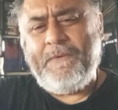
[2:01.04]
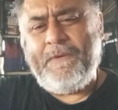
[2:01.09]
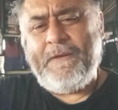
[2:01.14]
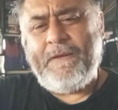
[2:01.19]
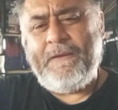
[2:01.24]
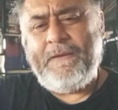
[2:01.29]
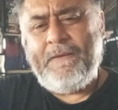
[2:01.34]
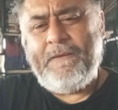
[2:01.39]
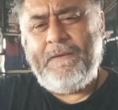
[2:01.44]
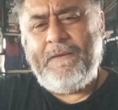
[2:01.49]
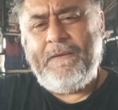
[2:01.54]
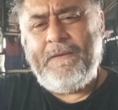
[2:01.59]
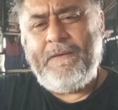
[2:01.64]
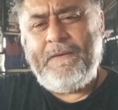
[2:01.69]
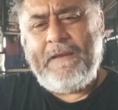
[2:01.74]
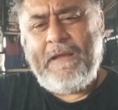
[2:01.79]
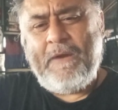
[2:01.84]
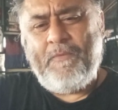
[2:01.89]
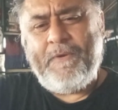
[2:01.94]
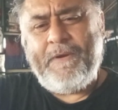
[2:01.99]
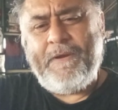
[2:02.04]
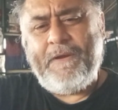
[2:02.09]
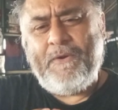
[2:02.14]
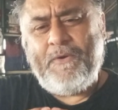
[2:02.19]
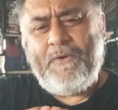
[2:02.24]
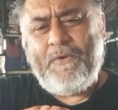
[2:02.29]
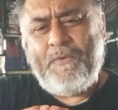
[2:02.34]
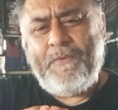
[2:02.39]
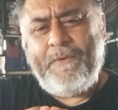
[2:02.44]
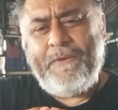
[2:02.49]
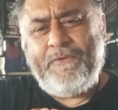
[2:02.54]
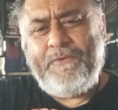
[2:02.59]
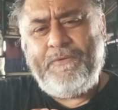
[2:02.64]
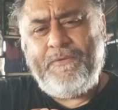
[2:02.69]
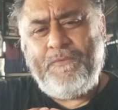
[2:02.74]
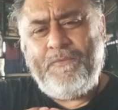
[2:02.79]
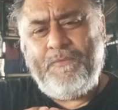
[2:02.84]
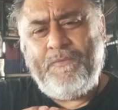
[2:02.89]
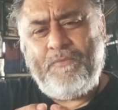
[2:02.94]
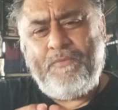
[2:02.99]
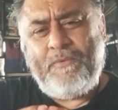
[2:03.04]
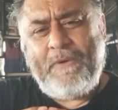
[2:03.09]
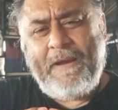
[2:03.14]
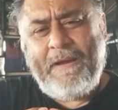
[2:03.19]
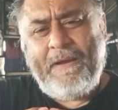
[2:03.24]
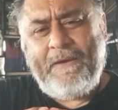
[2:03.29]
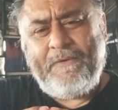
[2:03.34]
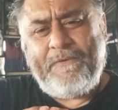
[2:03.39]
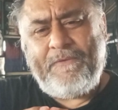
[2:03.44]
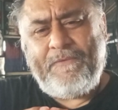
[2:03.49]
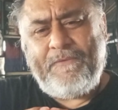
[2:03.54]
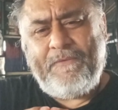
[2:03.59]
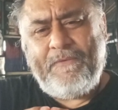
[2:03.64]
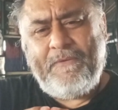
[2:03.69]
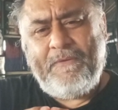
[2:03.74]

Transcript: Okay, now we're going to go into ranks,